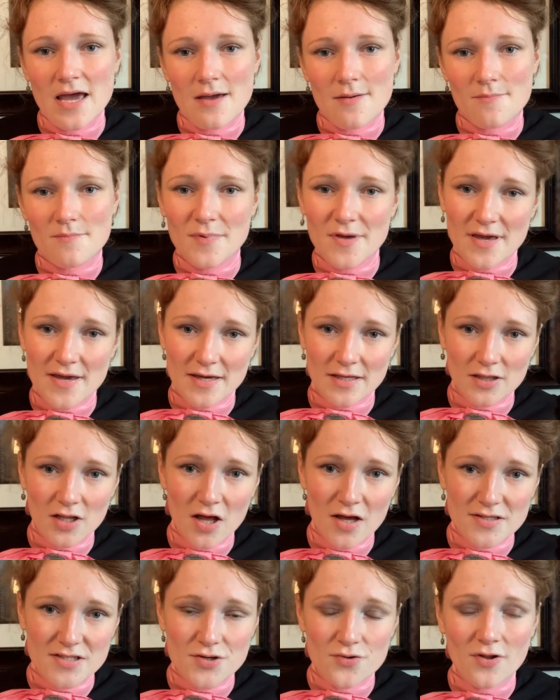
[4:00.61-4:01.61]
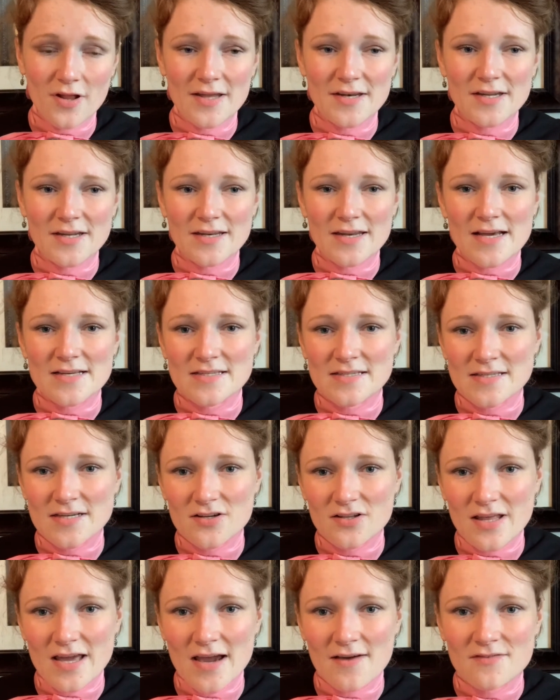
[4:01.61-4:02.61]
being in law school, I didn't
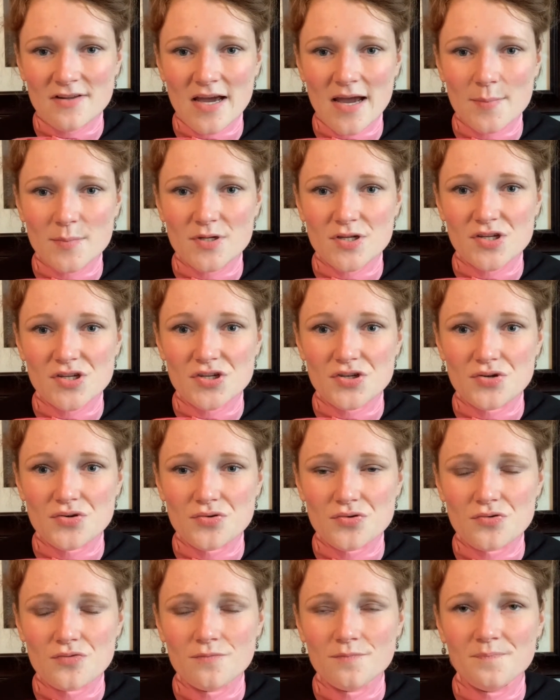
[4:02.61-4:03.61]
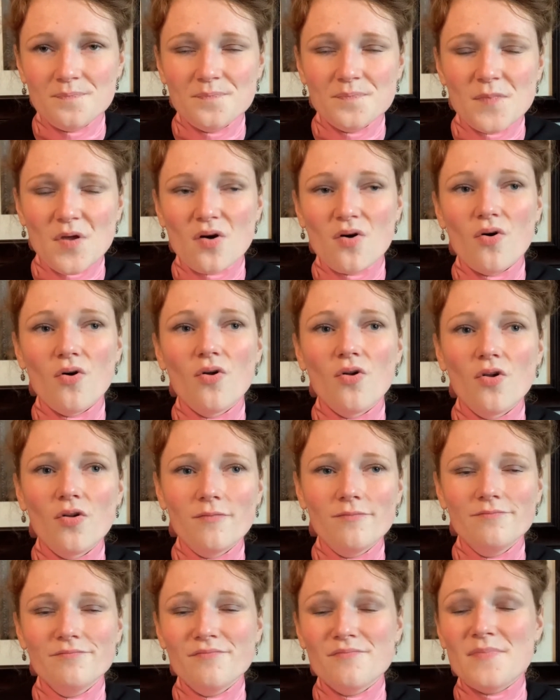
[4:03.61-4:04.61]
necessarily have time to do whole
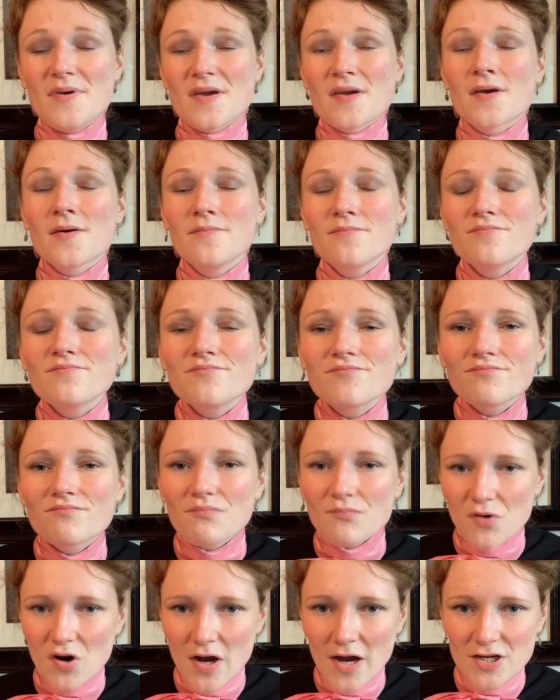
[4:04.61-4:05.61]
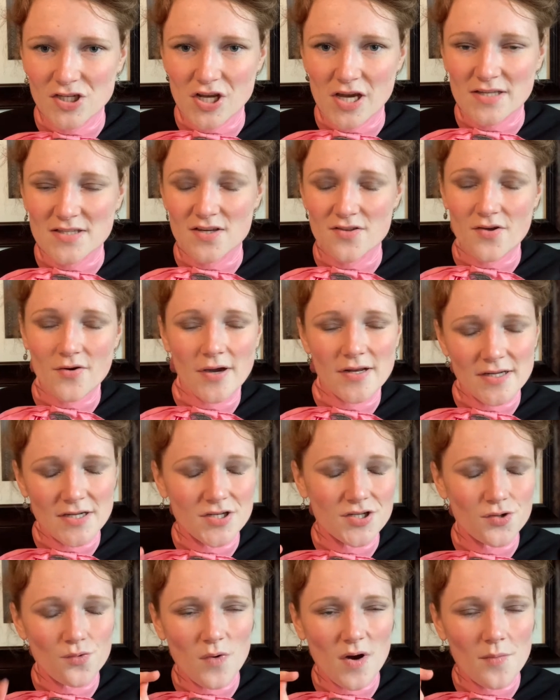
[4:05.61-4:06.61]
big projects, although I did
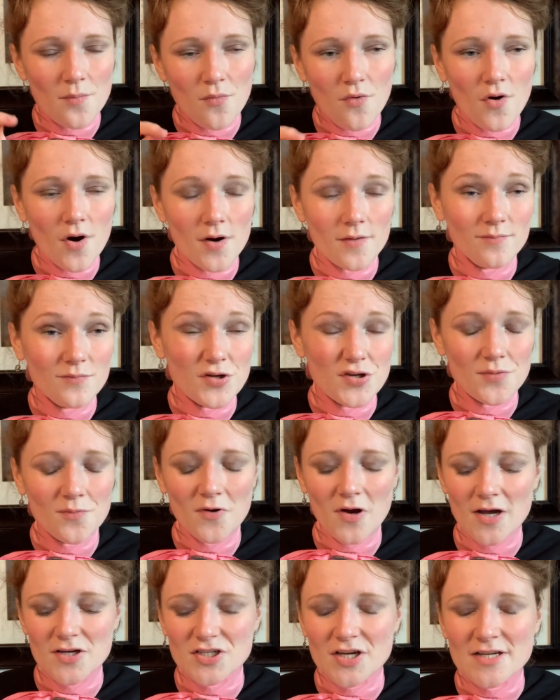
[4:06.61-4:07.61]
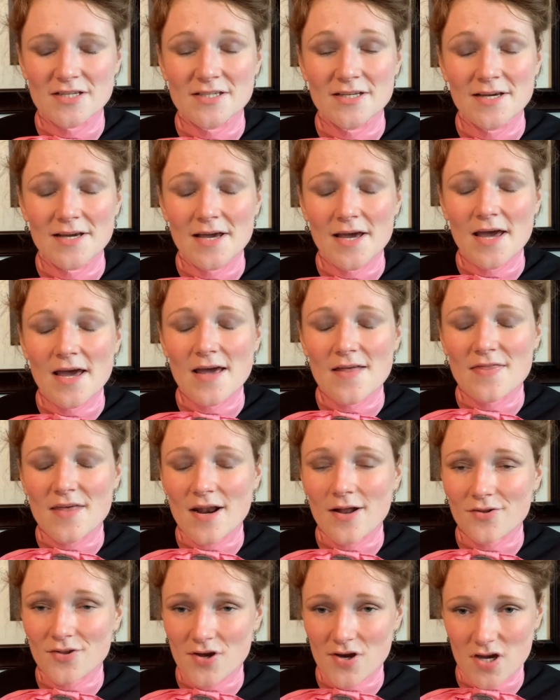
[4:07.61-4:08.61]
do one more new project that
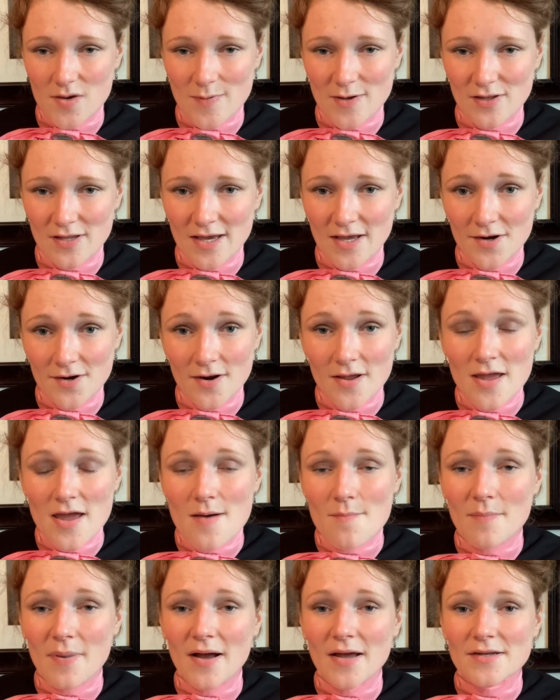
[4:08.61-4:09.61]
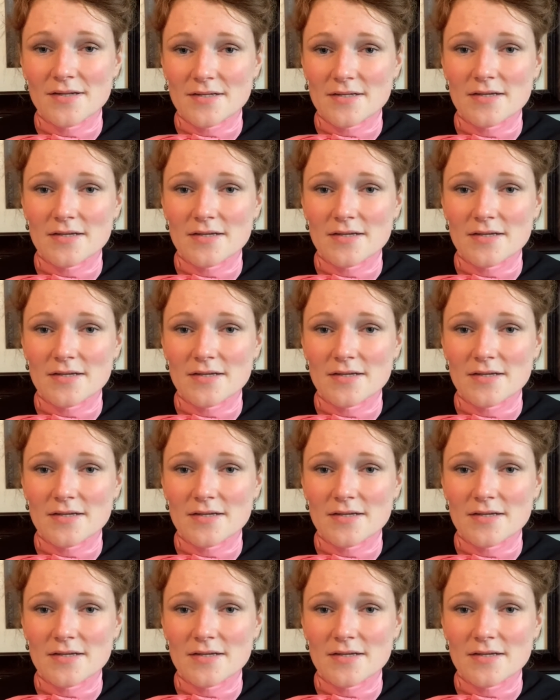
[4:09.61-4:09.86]
I'll talk about later. But